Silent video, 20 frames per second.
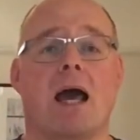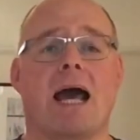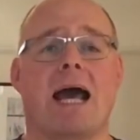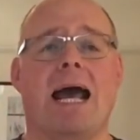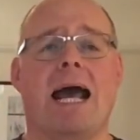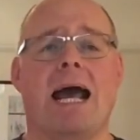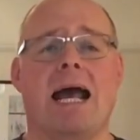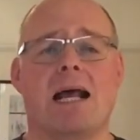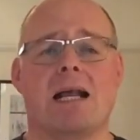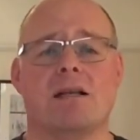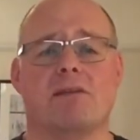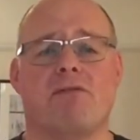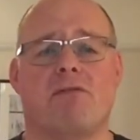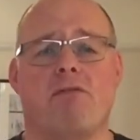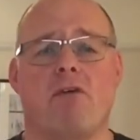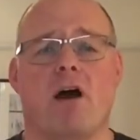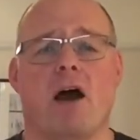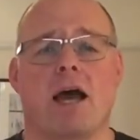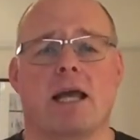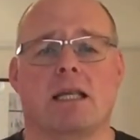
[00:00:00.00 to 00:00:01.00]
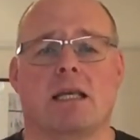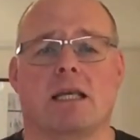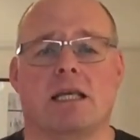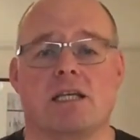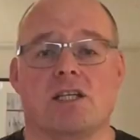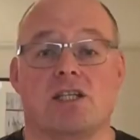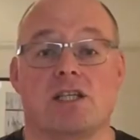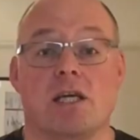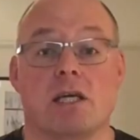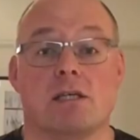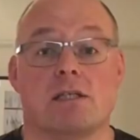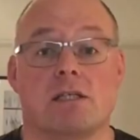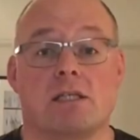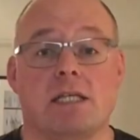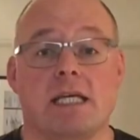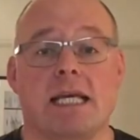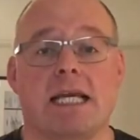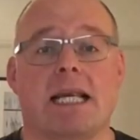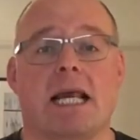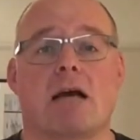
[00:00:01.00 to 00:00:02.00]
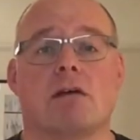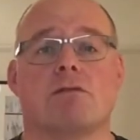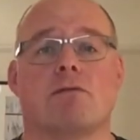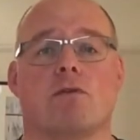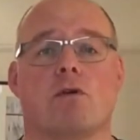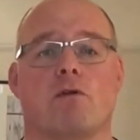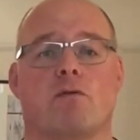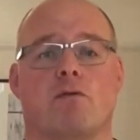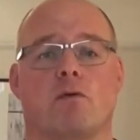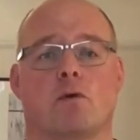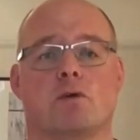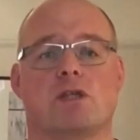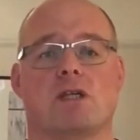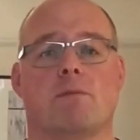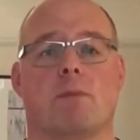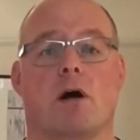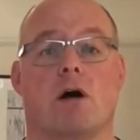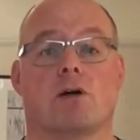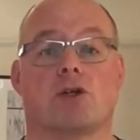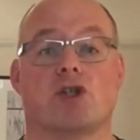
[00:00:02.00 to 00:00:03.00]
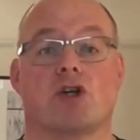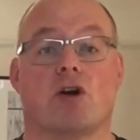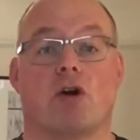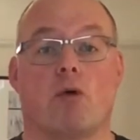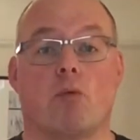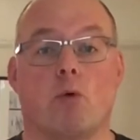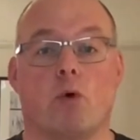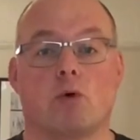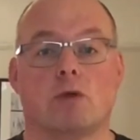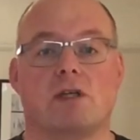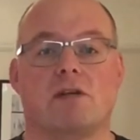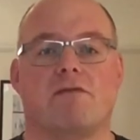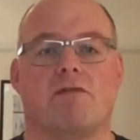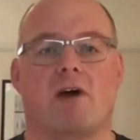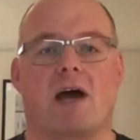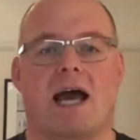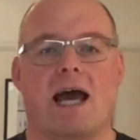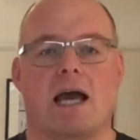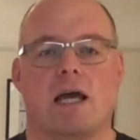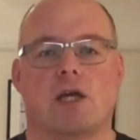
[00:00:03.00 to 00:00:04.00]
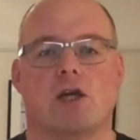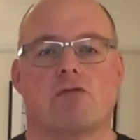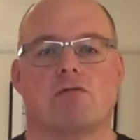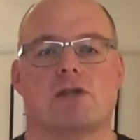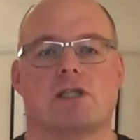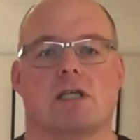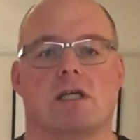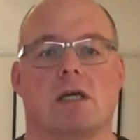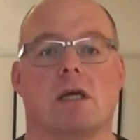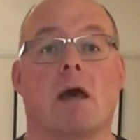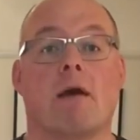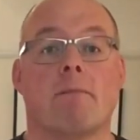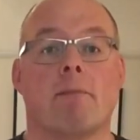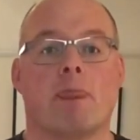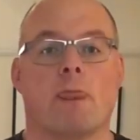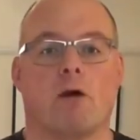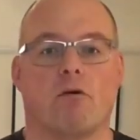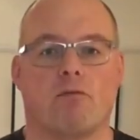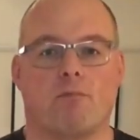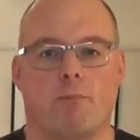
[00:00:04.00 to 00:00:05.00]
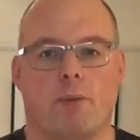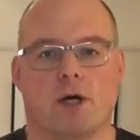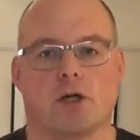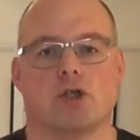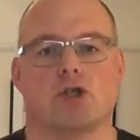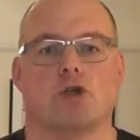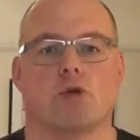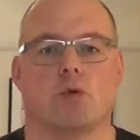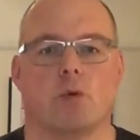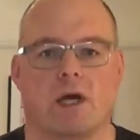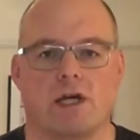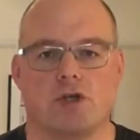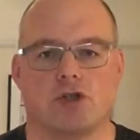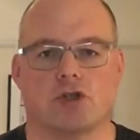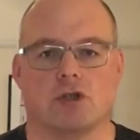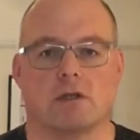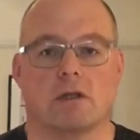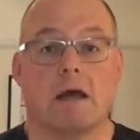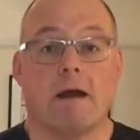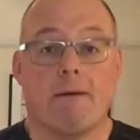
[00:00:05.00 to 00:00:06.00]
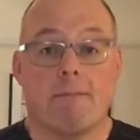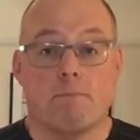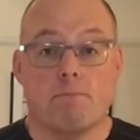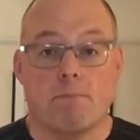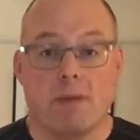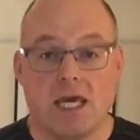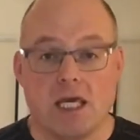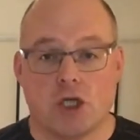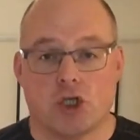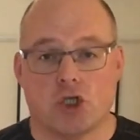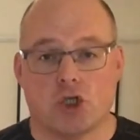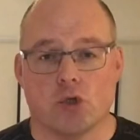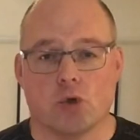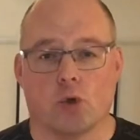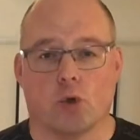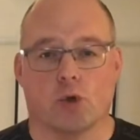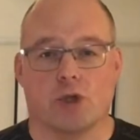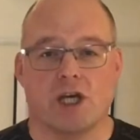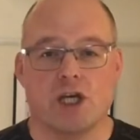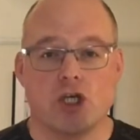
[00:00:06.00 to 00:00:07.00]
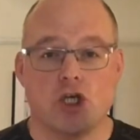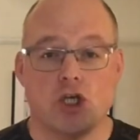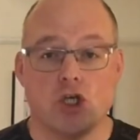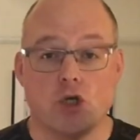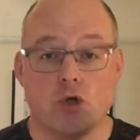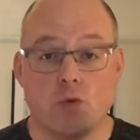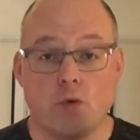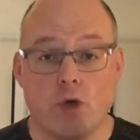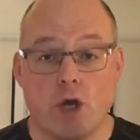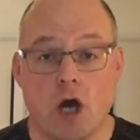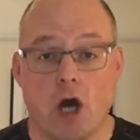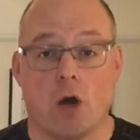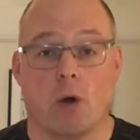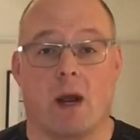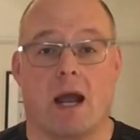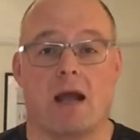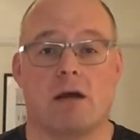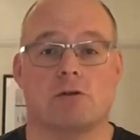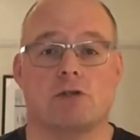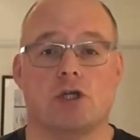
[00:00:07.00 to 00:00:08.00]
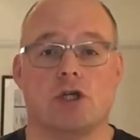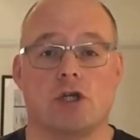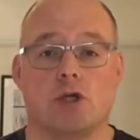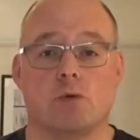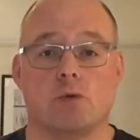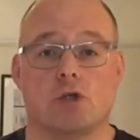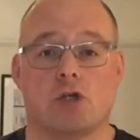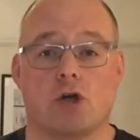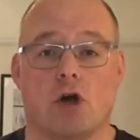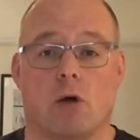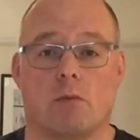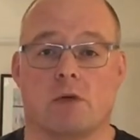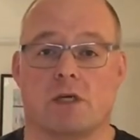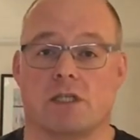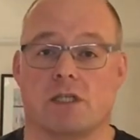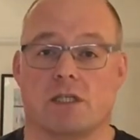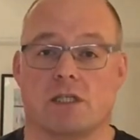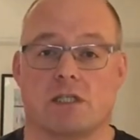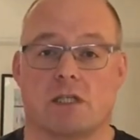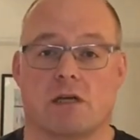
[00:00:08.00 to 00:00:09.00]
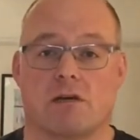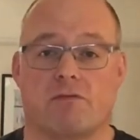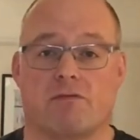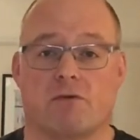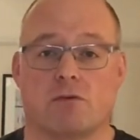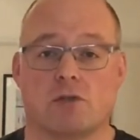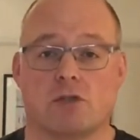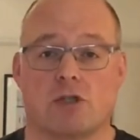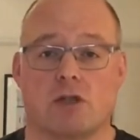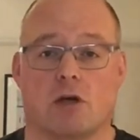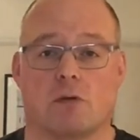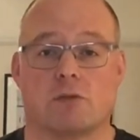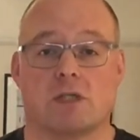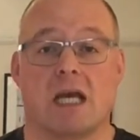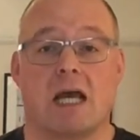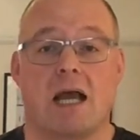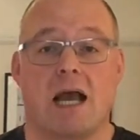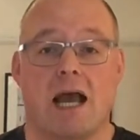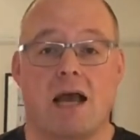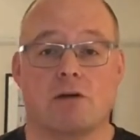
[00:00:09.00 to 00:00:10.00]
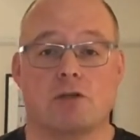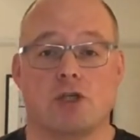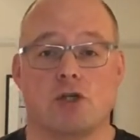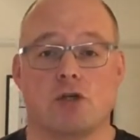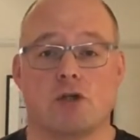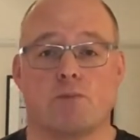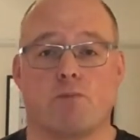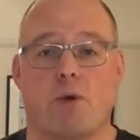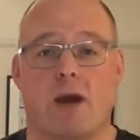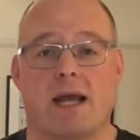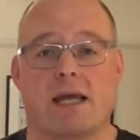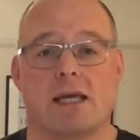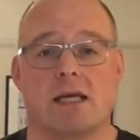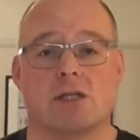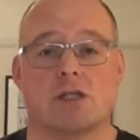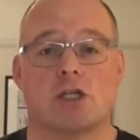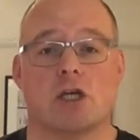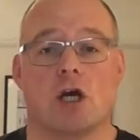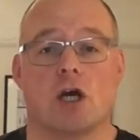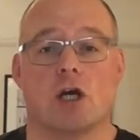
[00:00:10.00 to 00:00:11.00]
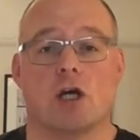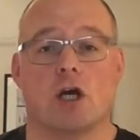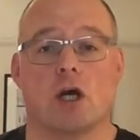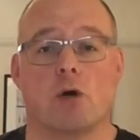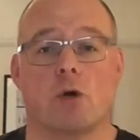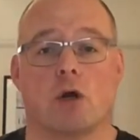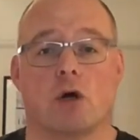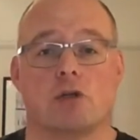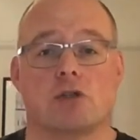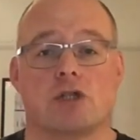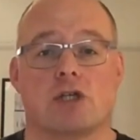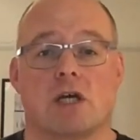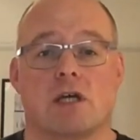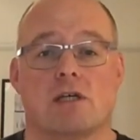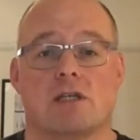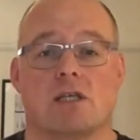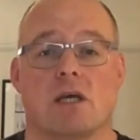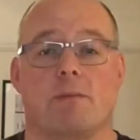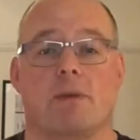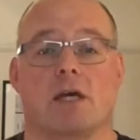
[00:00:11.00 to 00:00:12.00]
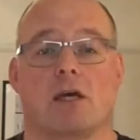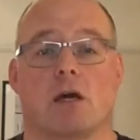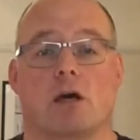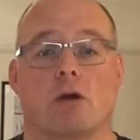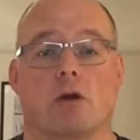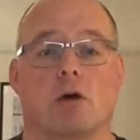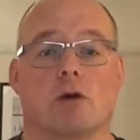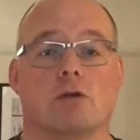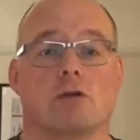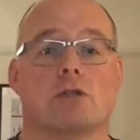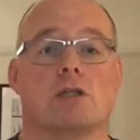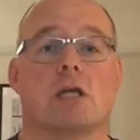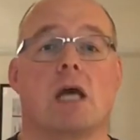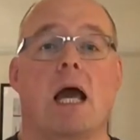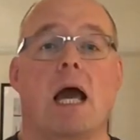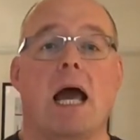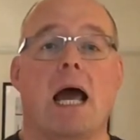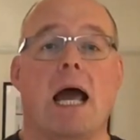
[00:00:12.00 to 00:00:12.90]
And finally, 16 out of your 40 marks are awarded for accuracy of punctuation. Make sure that you know how to use commas instead of full stops, how to use brackets, colons, semicolons,